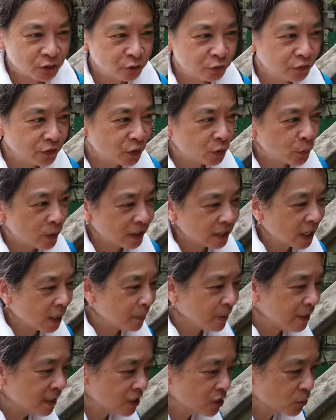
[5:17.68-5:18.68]
I do feel wind
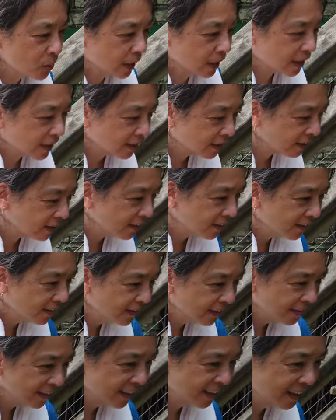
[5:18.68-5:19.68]
coming this way. Oh, a
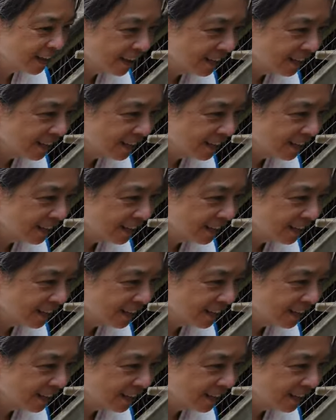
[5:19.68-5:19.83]
little bit,